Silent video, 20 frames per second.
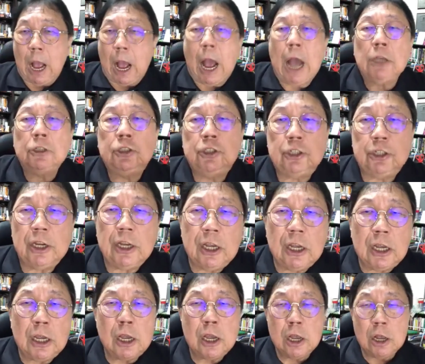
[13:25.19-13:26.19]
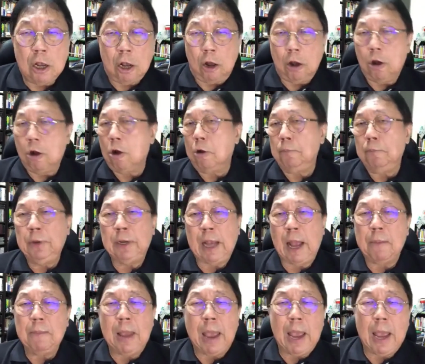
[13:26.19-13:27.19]
usher or
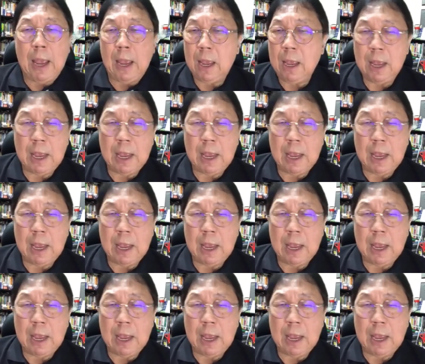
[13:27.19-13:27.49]
become a